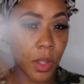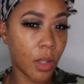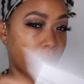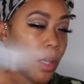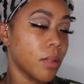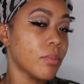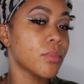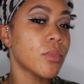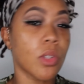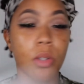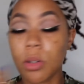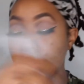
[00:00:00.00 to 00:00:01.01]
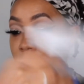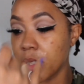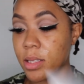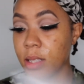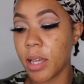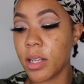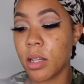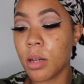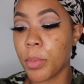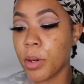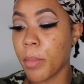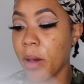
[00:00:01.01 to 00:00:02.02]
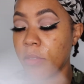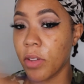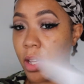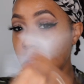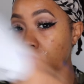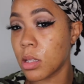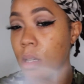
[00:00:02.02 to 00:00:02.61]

Okay, so it's tightening up on my face.